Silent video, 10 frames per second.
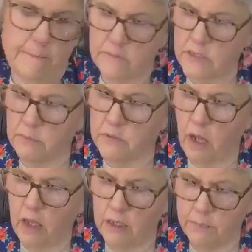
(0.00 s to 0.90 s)
some
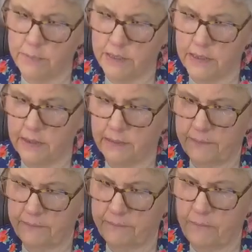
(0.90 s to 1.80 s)
dollops,
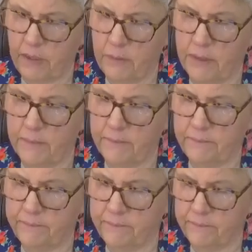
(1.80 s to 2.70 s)
maybe.
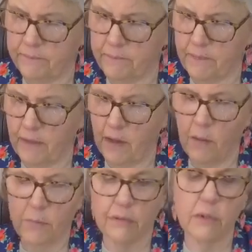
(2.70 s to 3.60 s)

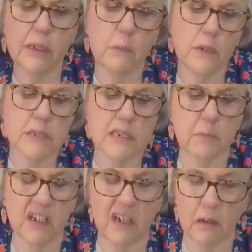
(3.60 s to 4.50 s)
I really want some
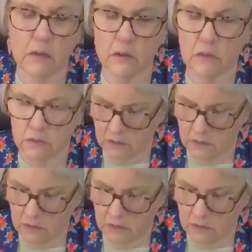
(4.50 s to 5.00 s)
color.